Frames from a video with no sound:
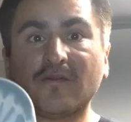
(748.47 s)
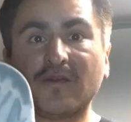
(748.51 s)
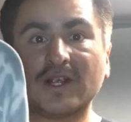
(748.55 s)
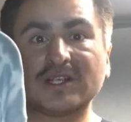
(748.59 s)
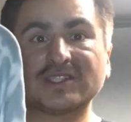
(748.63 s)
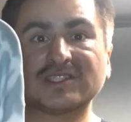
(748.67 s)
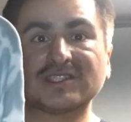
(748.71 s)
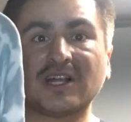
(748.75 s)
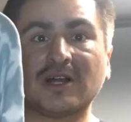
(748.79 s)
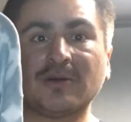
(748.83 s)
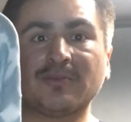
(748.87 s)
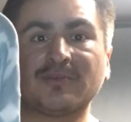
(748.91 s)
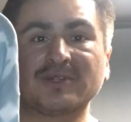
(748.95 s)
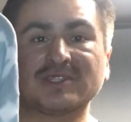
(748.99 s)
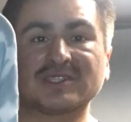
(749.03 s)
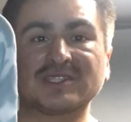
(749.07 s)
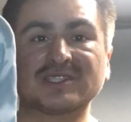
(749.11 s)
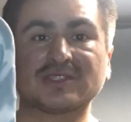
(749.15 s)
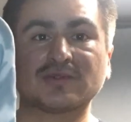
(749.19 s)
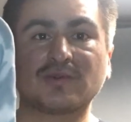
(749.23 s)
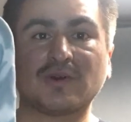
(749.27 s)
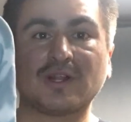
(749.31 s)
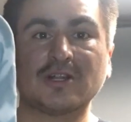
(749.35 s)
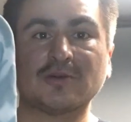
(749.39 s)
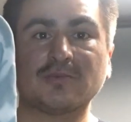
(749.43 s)
First up is a
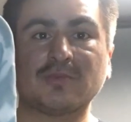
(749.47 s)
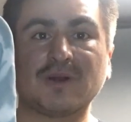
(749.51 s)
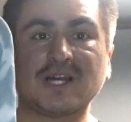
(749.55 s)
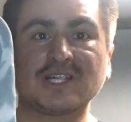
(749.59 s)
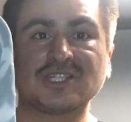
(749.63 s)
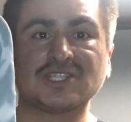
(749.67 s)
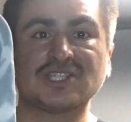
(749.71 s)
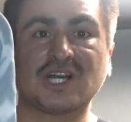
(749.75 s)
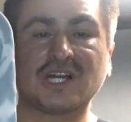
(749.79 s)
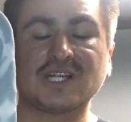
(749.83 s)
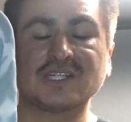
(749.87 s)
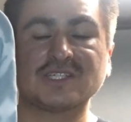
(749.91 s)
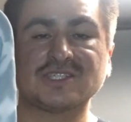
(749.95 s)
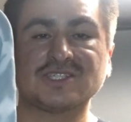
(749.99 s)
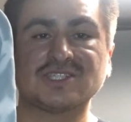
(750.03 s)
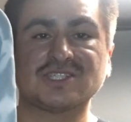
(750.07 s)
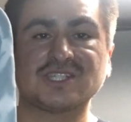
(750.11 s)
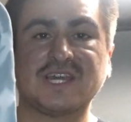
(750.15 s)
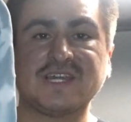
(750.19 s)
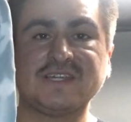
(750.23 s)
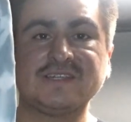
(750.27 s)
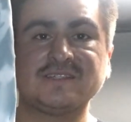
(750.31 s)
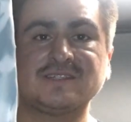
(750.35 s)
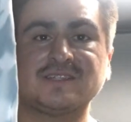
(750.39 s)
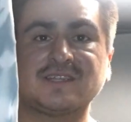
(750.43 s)
sweater by John and
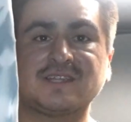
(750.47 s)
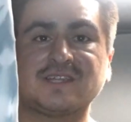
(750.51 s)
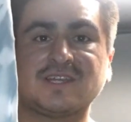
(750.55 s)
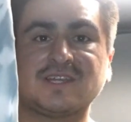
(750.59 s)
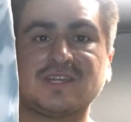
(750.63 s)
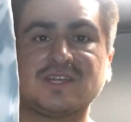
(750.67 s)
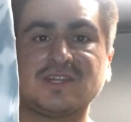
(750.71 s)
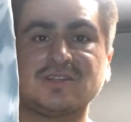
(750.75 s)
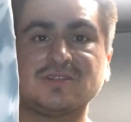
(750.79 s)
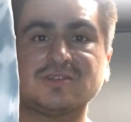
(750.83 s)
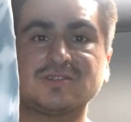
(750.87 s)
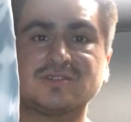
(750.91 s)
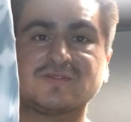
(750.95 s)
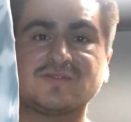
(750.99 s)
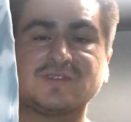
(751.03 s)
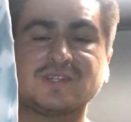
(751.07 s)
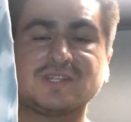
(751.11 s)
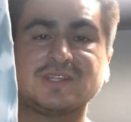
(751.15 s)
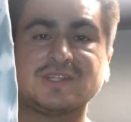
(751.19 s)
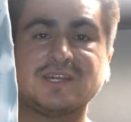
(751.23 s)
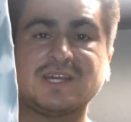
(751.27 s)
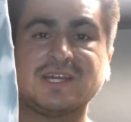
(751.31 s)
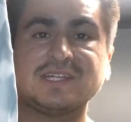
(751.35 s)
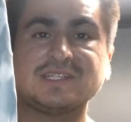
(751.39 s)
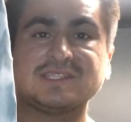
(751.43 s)
Jen. It looks
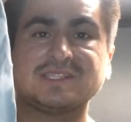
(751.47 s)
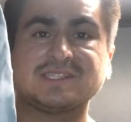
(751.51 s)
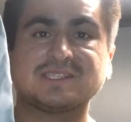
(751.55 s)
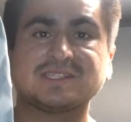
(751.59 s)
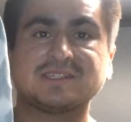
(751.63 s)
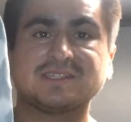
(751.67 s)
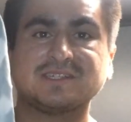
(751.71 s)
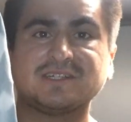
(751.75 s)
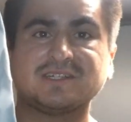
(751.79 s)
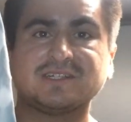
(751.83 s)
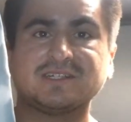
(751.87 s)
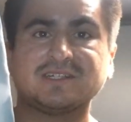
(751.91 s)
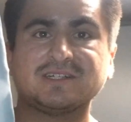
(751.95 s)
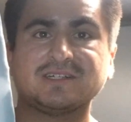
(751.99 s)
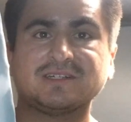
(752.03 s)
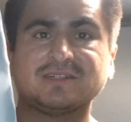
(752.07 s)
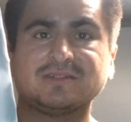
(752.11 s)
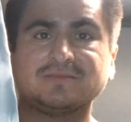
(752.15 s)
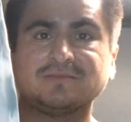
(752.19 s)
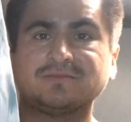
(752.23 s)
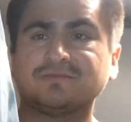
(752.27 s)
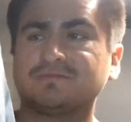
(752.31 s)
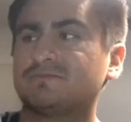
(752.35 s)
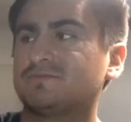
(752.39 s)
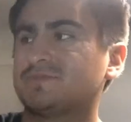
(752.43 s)
really nice.
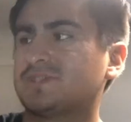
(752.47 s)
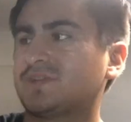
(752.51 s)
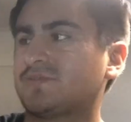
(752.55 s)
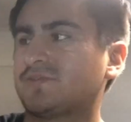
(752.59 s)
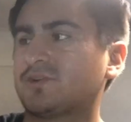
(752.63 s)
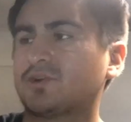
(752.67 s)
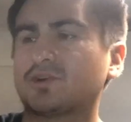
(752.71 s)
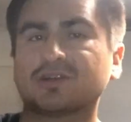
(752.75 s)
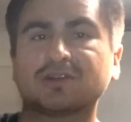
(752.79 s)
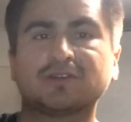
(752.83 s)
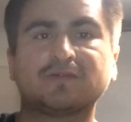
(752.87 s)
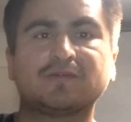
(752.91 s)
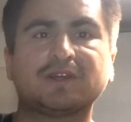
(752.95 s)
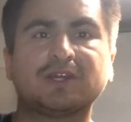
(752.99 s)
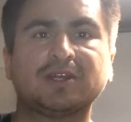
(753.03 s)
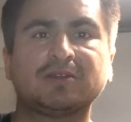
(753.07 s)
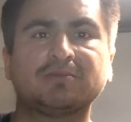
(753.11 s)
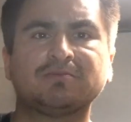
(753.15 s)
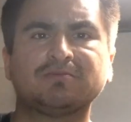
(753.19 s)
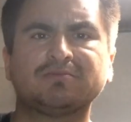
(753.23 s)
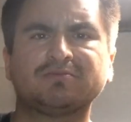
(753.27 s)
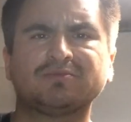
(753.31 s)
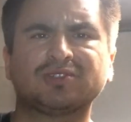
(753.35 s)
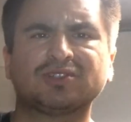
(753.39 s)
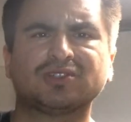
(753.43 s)
Never heard of
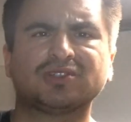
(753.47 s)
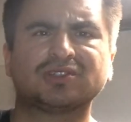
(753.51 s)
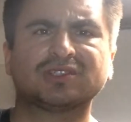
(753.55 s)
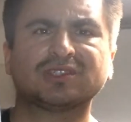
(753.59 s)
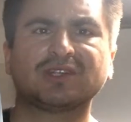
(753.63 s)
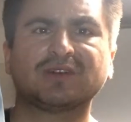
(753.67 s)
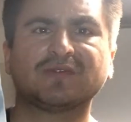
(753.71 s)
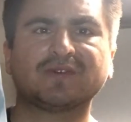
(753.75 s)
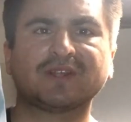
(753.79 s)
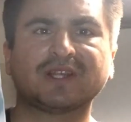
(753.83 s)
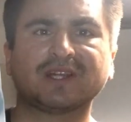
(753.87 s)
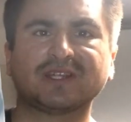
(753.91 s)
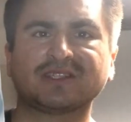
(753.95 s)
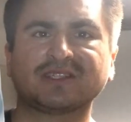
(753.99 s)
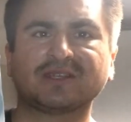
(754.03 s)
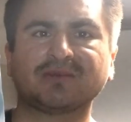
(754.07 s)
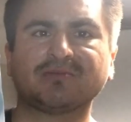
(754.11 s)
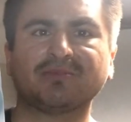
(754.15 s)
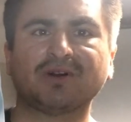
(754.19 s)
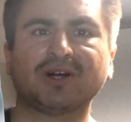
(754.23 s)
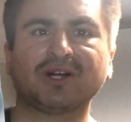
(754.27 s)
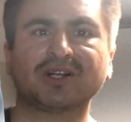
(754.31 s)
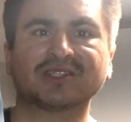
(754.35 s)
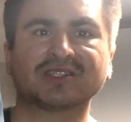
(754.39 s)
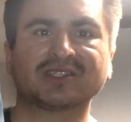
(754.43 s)
it. Should sell for like
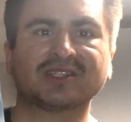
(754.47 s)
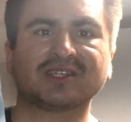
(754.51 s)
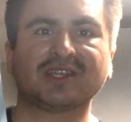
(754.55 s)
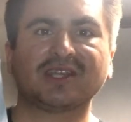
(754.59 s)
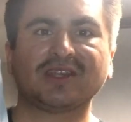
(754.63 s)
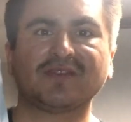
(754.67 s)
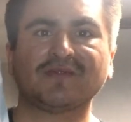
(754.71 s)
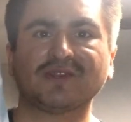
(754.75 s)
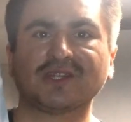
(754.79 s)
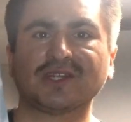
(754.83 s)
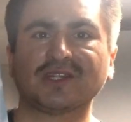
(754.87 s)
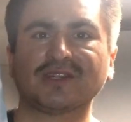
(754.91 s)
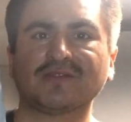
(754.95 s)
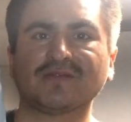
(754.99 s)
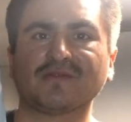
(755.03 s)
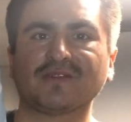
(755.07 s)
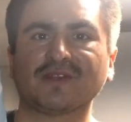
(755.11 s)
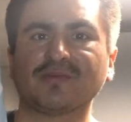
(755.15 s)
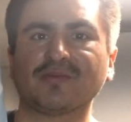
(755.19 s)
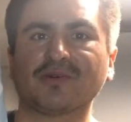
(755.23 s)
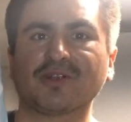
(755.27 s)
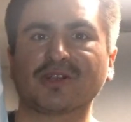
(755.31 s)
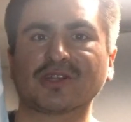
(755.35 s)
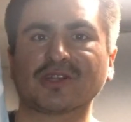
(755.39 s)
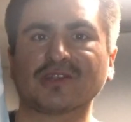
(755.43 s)
10 bucks even in the
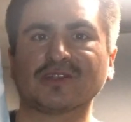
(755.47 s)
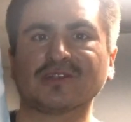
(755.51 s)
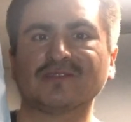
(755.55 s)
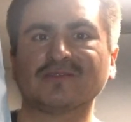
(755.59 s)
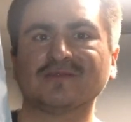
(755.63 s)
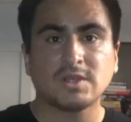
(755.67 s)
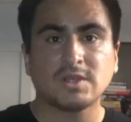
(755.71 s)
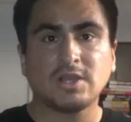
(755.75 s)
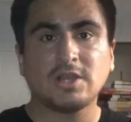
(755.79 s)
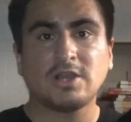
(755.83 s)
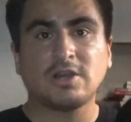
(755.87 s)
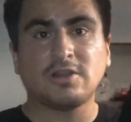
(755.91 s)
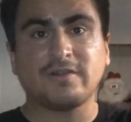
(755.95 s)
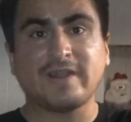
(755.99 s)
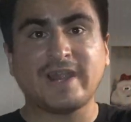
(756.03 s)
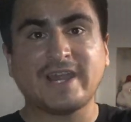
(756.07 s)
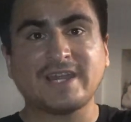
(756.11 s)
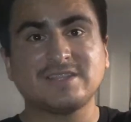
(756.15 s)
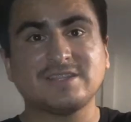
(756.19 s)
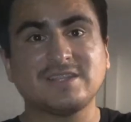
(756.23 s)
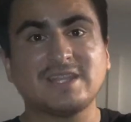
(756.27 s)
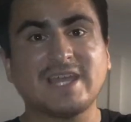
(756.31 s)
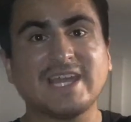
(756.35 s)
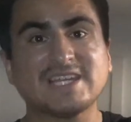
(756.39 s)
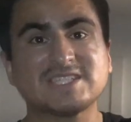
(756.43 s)
flea market.
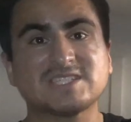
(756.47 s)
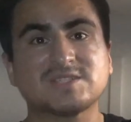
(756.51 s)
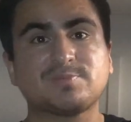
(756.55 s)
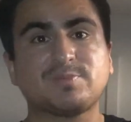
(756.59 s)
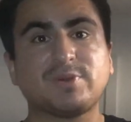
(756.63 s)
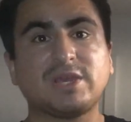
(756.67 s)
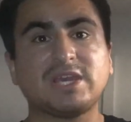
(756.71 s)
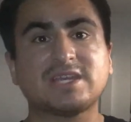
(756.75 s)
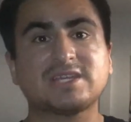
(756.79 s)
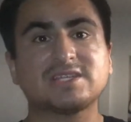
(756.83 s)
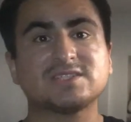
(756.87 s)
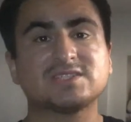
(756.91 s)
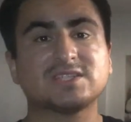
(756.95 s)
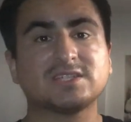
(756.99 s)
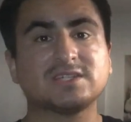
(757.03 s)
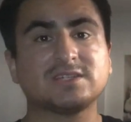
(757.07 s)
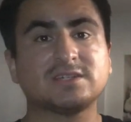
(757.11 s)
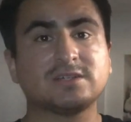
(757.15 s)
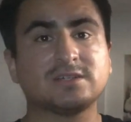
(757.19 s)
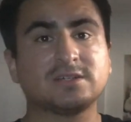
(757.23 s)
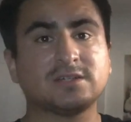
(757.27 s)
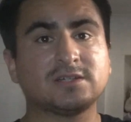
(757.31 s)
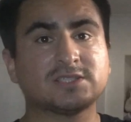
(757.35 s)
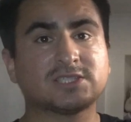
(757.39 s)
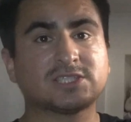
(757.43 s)
Alright, next pick is
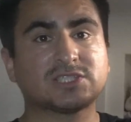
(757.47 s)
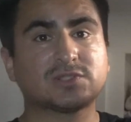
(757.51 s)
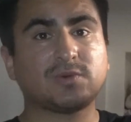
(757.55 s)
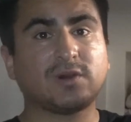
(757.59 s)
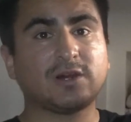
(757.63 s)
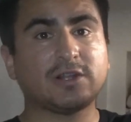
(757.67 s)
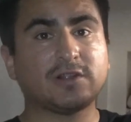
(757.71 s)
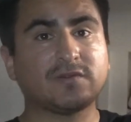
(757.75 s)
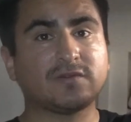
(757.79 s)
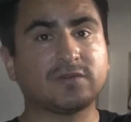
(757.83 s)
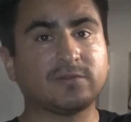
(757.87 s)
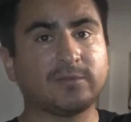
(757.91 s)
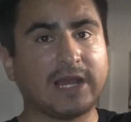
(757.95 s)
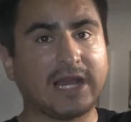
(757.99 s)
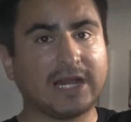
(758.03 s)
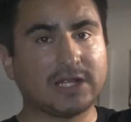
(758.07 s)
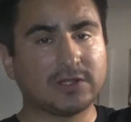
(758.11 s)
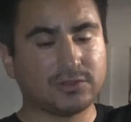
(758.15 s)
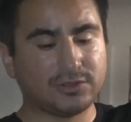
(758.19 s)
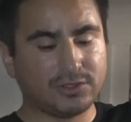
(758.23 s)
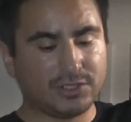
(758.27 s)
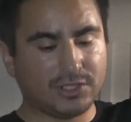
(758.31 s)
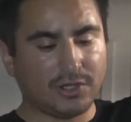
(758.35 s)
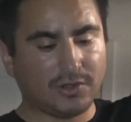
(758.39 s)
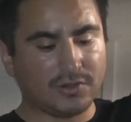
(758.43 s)
a sweater from
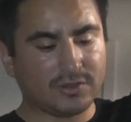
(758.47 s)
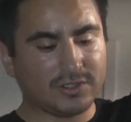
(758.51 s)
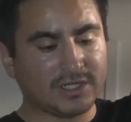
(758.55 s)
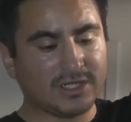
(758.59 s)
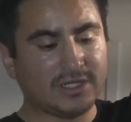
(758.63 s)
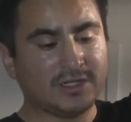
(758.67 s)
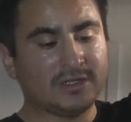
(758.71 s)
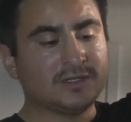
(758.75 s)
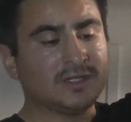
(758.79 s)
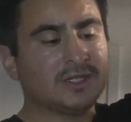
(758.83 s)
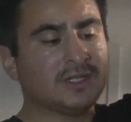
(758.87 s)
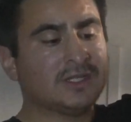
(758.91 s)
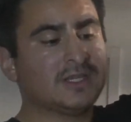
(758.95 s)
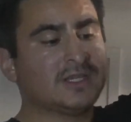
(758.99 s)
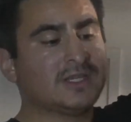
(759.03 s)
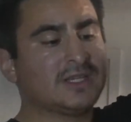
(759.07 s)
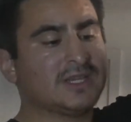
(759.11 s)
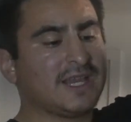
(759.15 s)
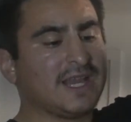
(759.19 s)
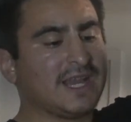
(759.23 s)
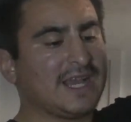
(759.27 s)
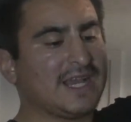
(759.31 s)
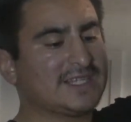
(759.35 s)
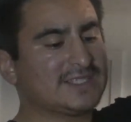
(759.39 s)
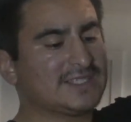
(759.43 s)
Alo Yoga.
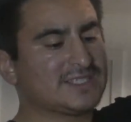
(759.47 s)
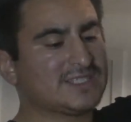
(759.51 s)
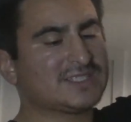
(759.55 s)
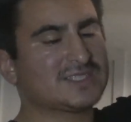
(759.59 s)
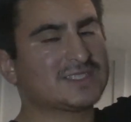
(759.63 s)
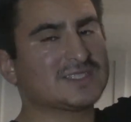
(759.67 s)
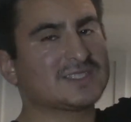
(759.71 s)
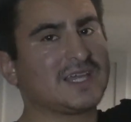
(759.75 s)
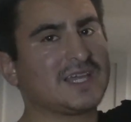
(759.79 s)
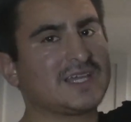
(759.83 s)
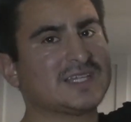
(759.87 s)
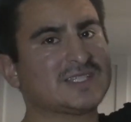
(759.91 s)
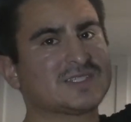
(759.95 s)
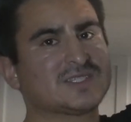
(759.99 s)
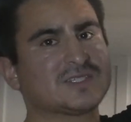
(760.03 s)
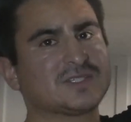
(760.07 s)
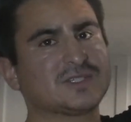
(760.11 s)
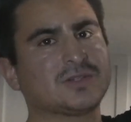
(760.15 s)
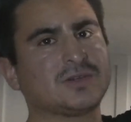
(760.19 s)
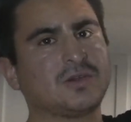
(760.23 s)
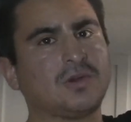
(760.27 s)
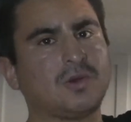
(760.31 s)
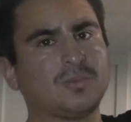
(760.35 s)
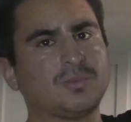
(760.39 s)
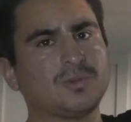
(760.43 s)
It has these nice
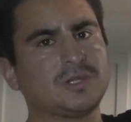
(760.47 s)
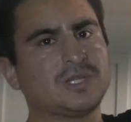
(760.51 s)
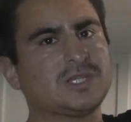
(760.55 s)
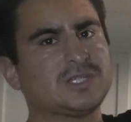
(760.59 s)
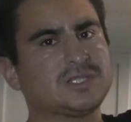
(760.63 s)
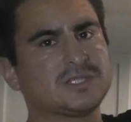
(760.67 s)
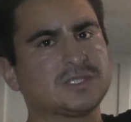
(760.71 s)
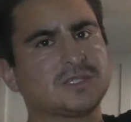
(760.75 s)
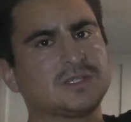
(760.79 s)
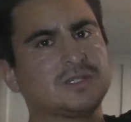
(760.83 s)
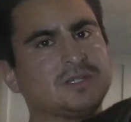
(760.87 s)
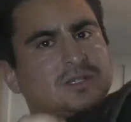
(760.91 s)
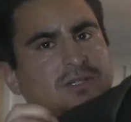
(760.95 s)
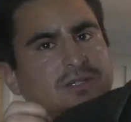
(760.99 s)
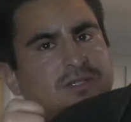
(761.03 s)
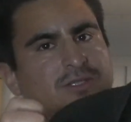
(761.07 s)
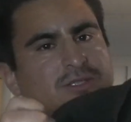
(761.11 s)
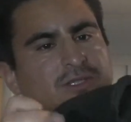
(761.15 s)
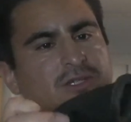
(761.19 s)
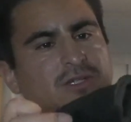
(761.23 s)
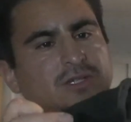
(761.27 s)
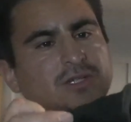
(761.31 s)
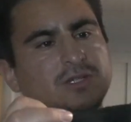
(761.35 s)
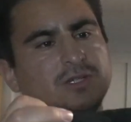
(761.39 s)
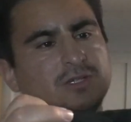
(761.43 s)
little openings
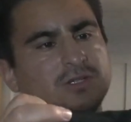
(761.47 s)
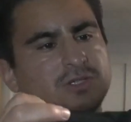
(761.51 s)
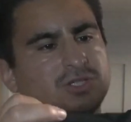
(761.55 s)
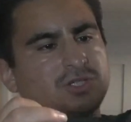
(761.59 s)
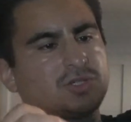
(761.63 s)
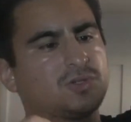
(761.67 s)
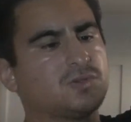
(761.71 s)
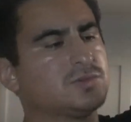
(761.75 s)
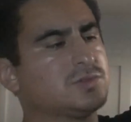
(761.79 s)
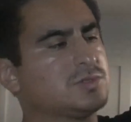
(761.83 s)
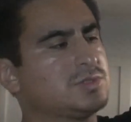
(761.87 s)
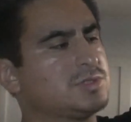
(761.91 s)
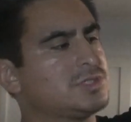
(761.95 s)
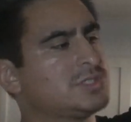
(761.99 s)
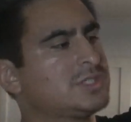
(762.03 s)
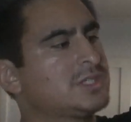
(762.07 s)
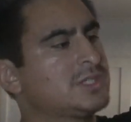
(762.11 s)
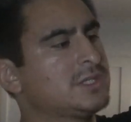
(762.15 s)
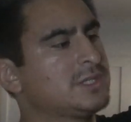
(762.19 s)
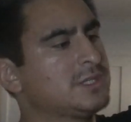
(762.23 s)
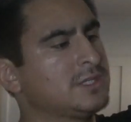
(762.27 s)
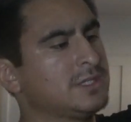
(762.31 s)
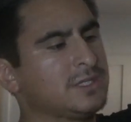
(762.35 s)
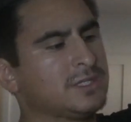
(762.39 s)
on the shoulders.